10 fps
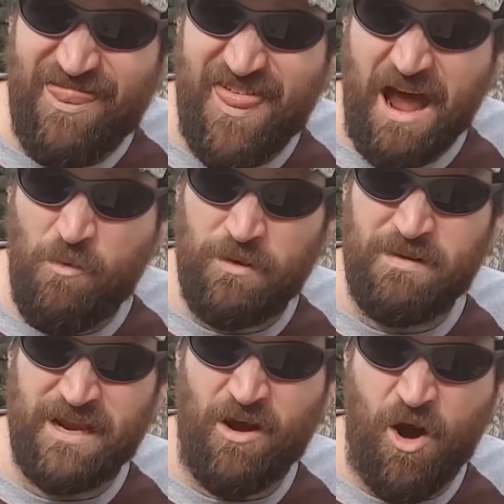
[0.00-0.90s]
That would
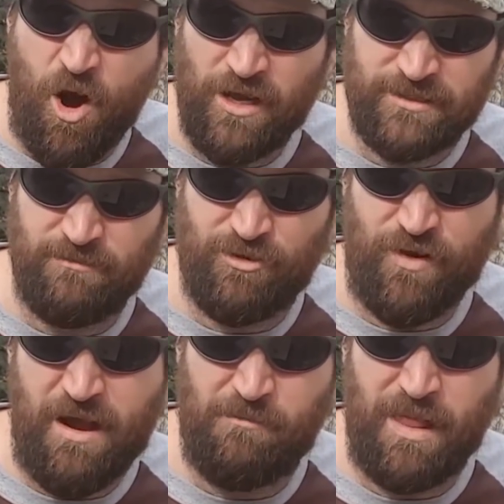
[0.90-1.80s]
be an awesome
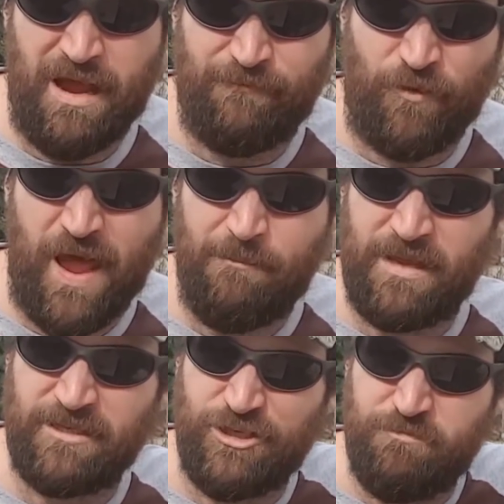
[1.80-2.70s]
ground blind for that,
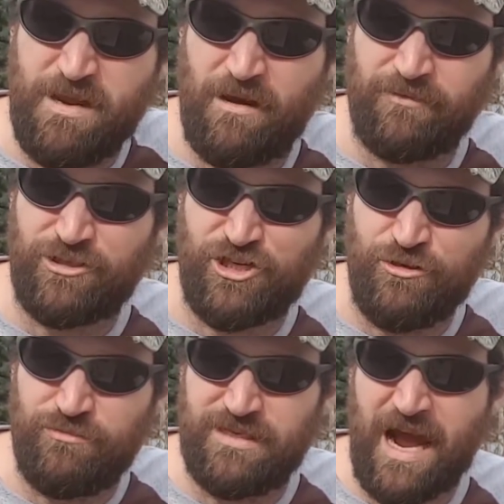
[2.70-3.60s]
because you'd be able to
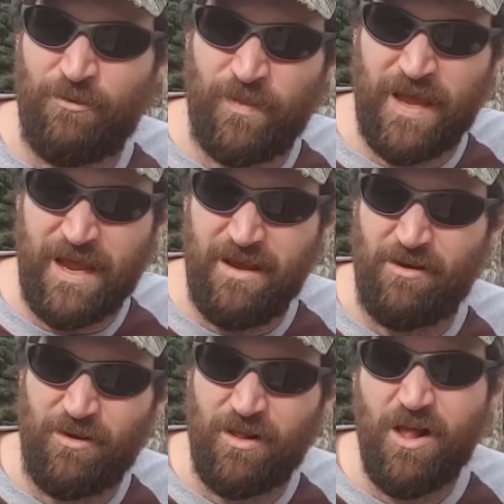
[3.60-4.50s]
shoot down the
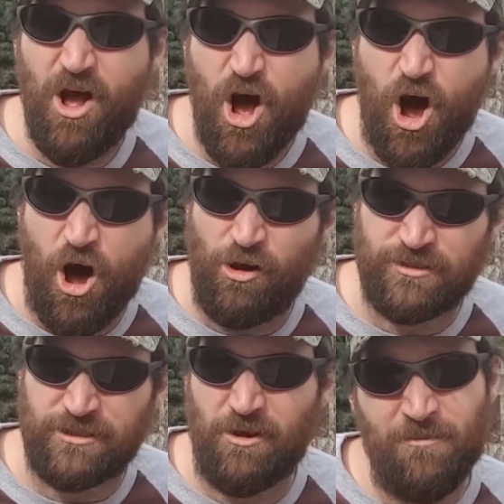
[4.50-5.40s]
hill.
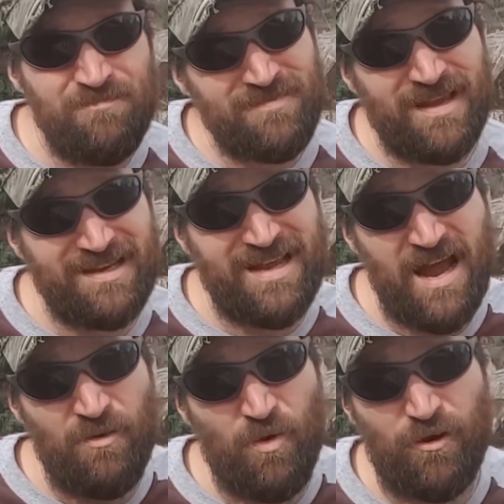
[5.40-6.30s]
Also, it'd
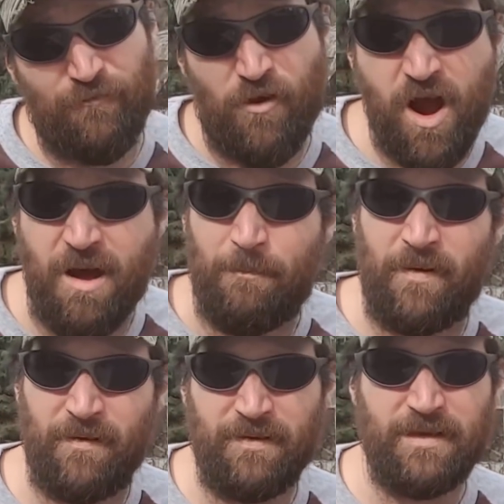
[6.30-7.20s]
kind of work for up.
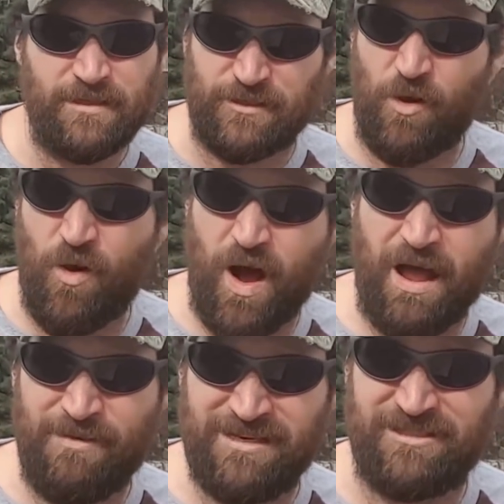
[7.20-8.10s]
So,
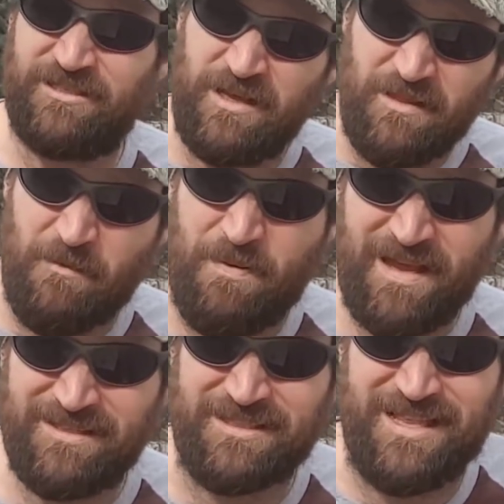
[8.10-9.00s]
I mean, the
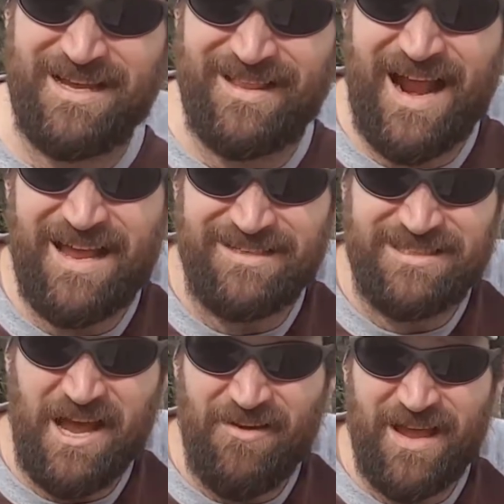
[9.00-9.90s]
biggest thing that I can
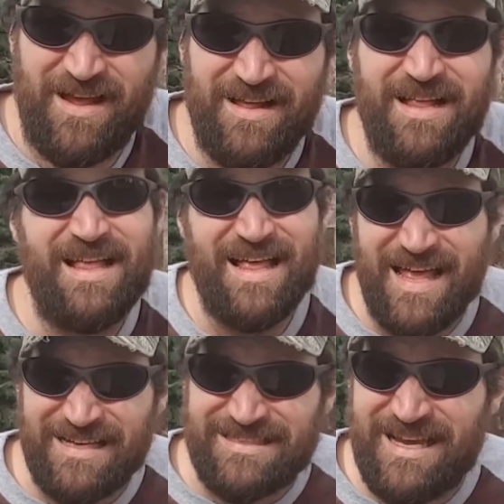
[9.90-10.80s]
tell you
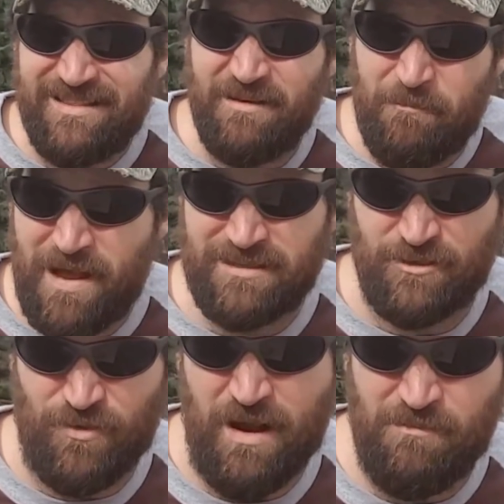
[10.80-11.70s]
is get the
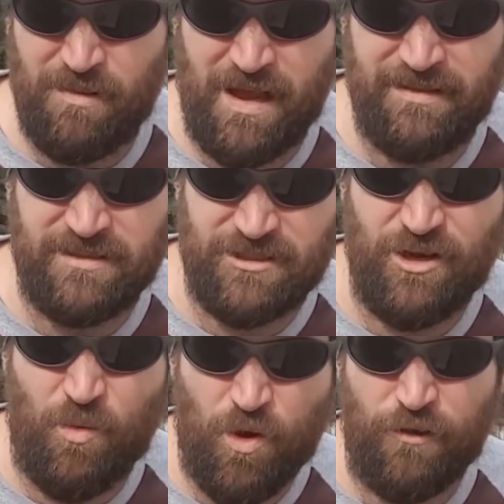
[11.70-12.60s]
best ground blind that's
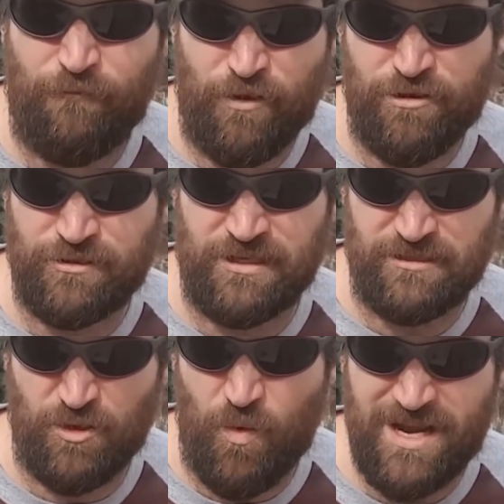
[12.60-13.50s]
gonna work for your
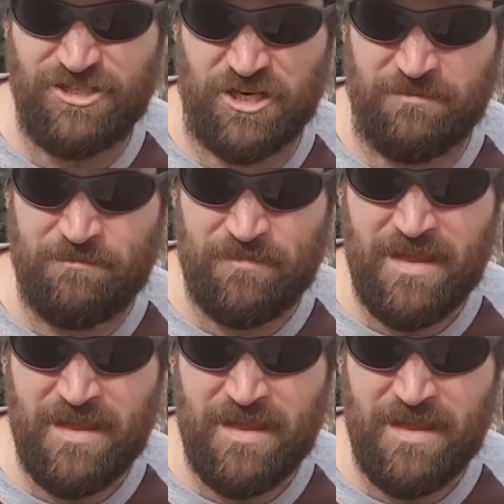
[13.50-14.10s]
situation.